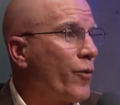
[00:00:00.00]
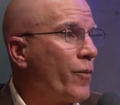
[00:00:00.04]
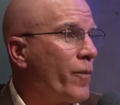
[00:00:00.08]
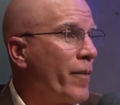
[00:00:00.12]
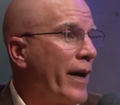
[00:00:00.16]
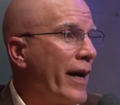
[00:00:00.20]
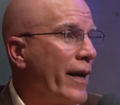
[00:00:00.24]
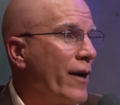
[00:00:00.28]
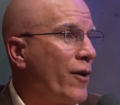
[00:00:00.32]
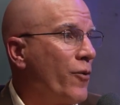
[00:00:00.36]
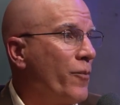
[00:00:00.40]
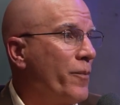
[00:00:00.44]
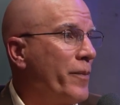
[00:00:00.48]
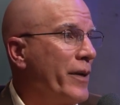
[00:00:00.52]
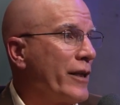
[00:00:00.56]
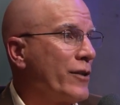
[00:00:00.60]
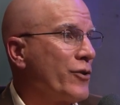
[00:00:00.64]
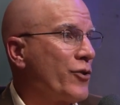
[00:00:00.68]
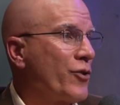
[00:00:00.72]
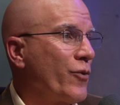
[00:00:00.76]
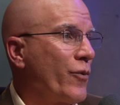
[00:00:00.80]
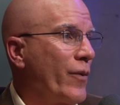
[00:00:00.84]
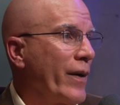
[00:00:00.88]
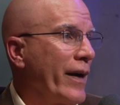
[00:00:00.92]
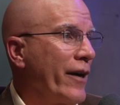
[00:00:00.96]
my
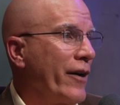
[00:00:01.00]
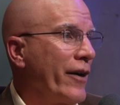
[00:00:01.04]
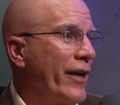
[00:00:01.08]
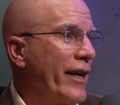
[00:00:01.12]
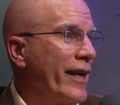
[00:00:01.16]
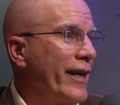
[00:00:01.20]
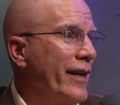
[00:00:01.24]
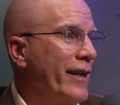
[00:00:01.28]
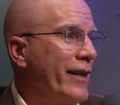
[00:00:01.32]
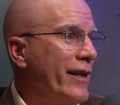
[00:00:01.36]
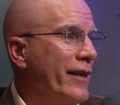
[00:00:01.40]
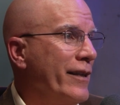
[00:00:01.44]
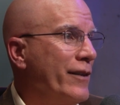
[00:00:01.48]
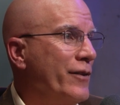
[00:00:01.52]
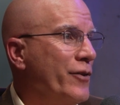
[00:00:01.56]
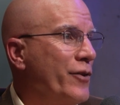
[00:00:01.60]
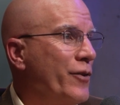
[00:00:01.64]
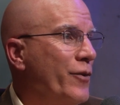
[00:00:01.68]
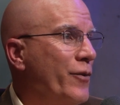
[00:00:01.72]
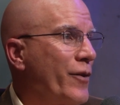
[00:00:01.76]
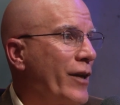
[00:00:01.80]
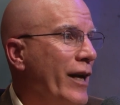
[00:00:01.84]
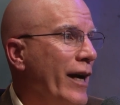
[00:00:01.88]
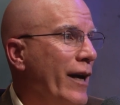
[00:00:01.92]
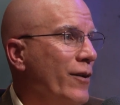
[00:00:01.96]
obituary in
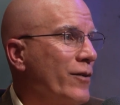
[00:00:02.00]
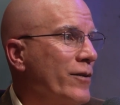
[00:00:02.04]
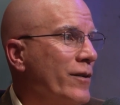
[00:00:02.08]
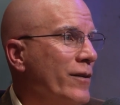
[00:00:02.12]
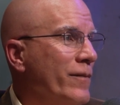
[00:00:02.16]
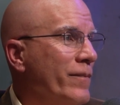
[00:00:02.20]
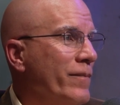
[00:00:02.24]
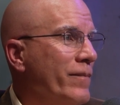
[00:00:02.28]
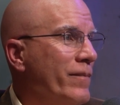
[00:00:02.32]
2000.